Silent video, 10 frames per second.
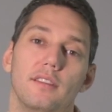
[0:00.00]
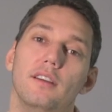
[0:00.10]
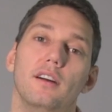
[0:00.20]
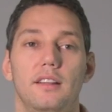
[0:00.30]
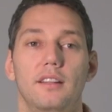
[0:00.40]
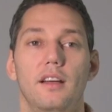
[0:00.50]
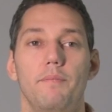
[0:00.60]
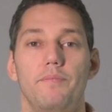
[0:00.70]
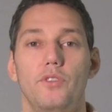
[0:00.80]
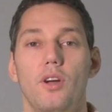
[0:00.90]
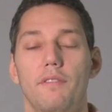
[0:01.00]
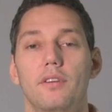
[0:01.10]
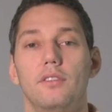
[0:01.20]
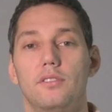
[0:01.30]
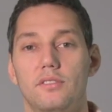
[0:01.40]
and you have
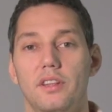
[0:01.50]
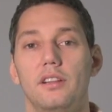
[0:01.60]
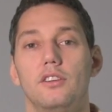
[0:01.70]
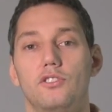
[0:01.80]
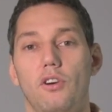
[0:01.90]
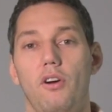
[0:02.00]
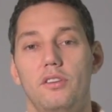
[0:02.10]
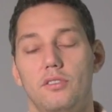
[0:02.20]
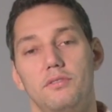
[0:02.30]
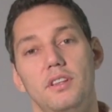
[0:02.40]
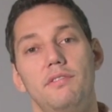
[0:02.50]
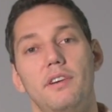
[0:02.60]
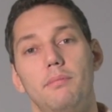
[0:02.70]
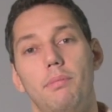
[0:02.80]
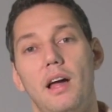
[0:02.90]
still the choice of
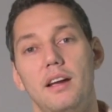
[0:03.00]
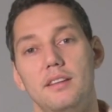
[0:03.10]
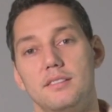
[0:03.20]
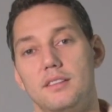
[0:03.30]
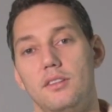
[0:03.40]
different plugins